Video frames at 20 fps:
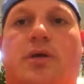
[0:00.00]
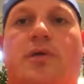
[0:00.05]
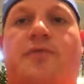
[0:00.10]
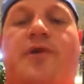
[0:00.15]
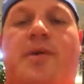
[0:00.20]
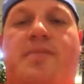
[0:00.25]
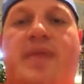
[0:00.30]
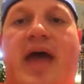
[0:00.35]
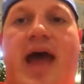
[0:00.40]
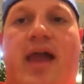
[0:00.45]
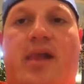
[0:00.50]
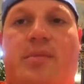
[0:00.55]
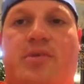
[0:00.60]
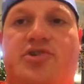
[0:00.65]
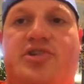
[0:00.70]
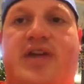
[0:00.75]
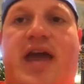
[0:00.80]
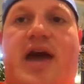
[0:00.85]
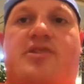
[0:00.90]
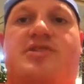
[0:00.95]
from the
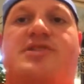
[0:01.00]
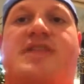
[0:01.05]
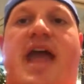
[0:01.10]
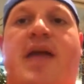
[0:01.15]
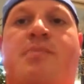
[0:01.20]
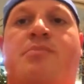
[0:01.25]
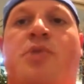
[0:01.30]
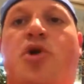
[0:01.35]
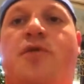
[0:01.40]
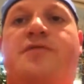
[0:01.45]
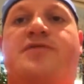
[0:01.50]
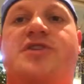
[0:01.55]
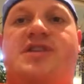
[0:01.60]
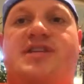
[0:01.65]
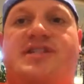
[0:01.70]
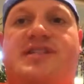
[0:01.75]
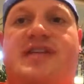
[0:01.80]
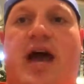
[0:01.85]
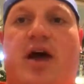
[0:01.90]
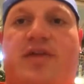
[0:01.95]
Alamo Scouts, they moved to
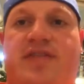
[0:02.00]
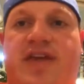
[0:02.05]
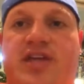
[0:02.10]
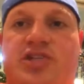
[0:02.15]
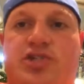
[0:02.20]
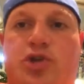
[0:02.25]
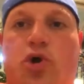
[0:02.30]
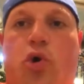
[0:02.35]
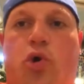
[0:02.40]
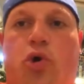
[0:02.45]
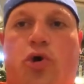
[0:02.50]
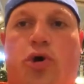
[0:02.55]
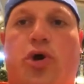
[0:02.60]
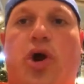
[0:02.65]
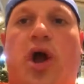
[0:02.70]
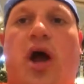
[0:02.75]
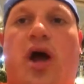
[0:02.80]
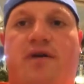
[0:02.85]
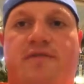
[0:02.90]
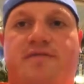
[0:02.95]
the southeast
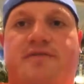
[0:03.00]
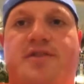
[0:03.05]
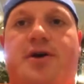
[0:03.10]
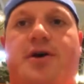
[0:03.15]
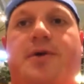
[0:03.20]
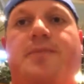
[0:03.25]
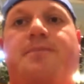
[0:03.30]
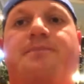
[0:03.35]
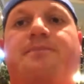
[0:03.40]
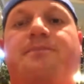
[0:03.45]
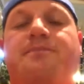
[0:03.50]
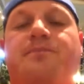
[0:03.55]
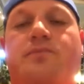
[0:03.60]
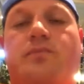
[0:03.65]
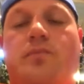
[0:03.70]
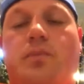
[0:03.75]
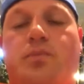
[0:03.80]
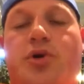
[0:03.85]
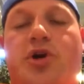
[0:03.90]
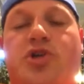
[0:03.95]
corner of the
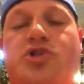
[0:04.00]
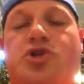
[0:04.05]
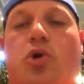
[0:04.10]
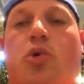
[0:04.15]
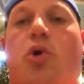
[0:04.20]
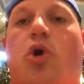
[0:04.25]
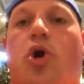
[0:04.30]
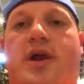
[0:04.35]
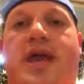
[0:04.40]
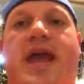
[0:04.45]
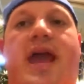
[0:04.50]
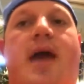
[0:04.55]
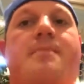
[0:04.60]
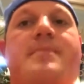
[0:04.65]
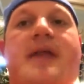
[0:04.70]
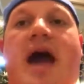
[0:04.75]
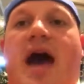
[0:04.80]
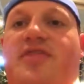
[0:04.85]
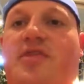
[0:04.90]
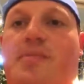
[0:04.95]
prisoner of war
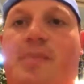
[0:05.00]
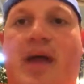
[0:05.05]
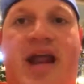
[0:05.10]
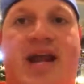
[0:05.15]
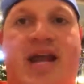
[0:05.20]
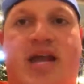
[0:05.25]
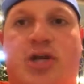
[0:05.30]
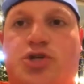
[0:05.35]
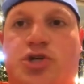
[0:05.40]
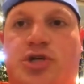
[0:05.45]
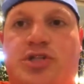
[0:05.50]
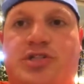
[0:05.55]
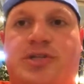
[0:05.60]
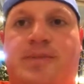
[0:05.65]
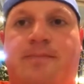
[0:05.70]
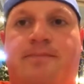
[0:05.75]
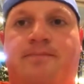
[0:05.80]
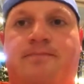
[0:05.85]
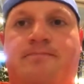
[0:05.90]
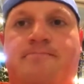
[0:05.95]
camp, not the main
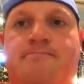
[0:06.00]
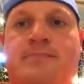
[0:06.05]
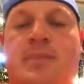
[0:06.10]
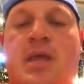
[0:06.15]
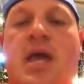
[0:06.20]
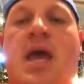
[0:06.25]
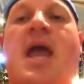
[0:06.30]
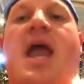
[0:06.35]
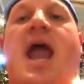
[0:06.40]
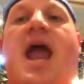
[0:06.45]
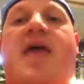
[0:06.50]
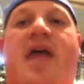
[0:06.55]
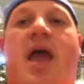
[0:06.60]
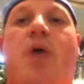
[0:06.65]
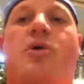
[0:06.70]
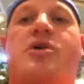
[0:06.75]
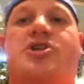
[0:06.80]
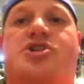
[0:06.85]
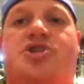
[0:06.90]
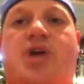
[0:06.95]
entrance. And
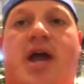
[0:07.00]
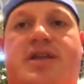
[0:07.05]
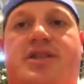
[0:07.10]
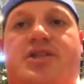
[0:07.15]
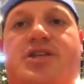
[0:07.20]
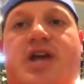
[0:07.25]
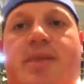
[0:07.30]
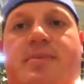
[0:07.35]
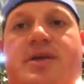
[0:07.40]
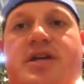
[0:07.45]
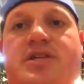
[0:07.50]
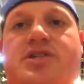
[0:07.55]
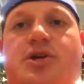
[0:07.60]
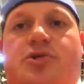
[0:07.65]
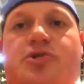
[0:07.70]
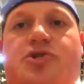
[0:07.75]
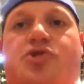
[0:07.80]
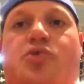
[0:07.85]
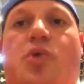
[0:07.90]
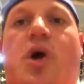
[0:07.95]
they would distract the Japanese
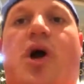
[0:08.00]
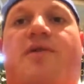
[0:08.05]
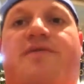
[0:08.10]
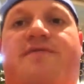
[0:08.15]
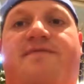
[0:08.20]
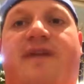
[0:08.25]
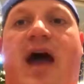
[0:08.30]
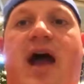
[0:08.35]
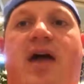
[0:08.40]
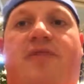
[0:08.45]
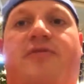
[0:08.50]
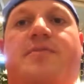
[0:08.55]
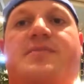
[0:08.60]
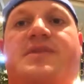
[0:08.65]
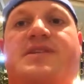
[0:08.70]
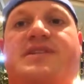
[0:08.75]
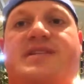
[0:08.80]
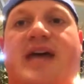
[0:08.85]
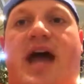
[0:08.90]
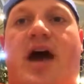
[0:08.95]
soldiers as well, fire
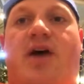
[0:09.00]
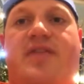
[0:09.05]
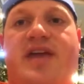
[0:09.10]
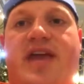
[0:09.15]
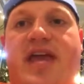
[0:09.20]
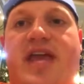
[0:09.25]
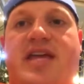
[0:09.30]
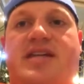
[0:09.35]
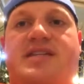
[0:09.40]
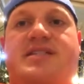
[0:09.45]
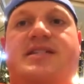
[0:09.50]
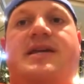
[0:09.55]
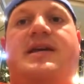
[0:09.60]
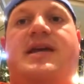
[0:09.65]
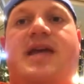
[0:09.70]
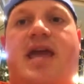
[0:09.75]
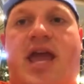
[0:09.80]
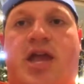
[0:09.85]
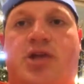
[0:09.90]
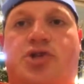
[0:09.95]
from the southeast
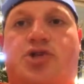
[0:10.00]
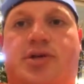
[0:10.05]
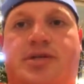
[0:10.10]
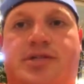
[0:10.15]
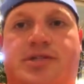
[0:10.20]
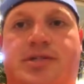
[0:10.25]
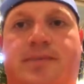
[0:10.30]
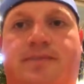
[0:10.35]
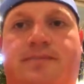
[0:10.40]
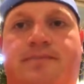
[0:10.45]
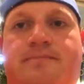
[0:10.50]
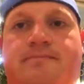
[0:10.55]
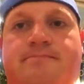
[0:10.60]
entrance.